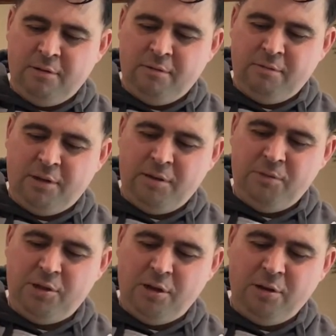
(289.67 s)
When I
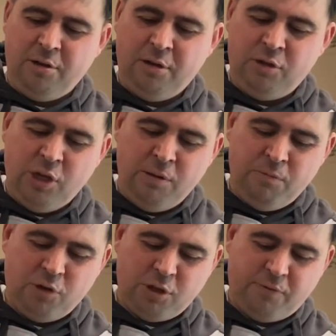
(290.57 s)
was younger, gin
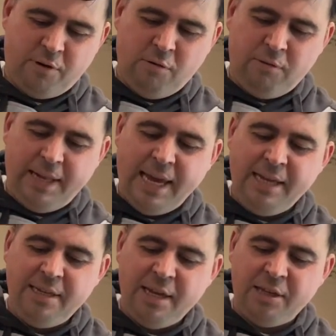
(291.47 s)
was just for old
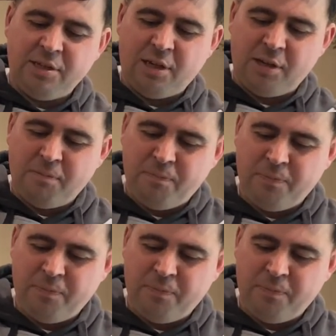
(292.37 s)
ladies, like